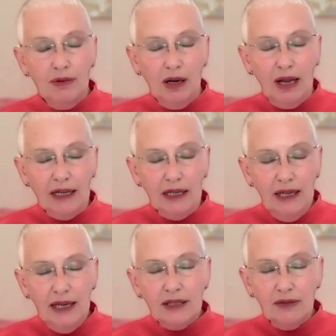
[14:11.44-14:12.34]
like
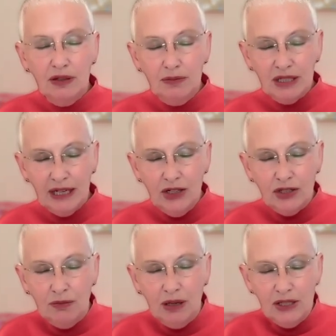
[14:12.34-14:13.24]
years of
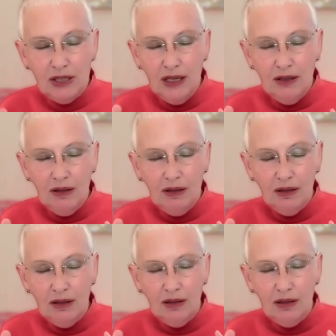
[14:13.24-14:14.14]
limitation, because
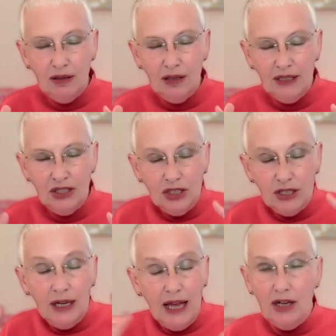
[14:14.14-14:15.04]
it's just
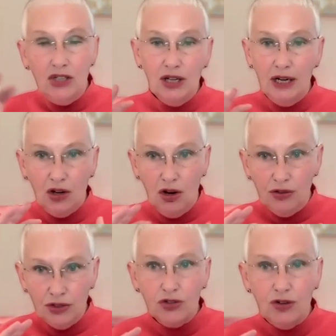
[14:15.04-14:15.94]
an energetic
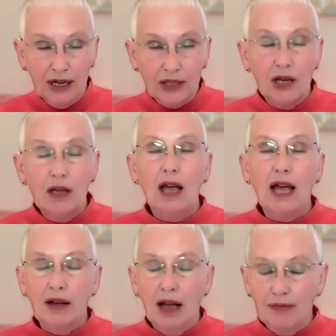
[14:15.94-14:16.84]
construct.
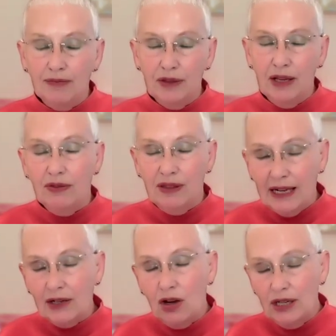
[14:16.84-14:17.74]

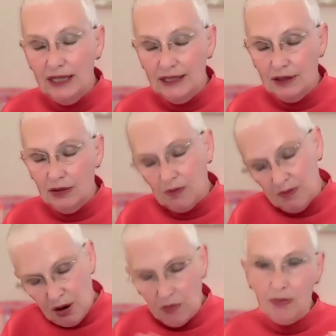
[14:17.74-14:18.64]
That is
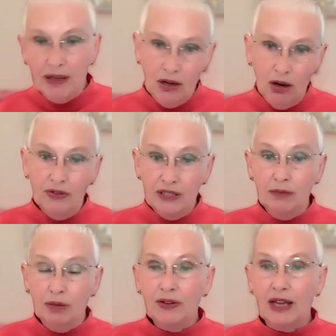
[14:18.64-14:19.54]
probably an
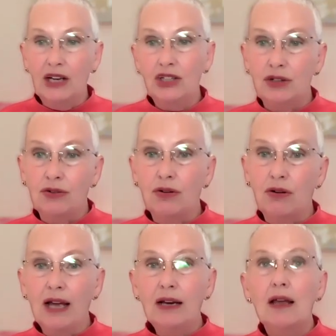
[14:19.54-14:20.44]
oversimplification,
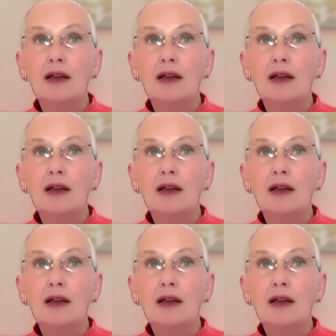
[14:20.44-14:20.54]
right?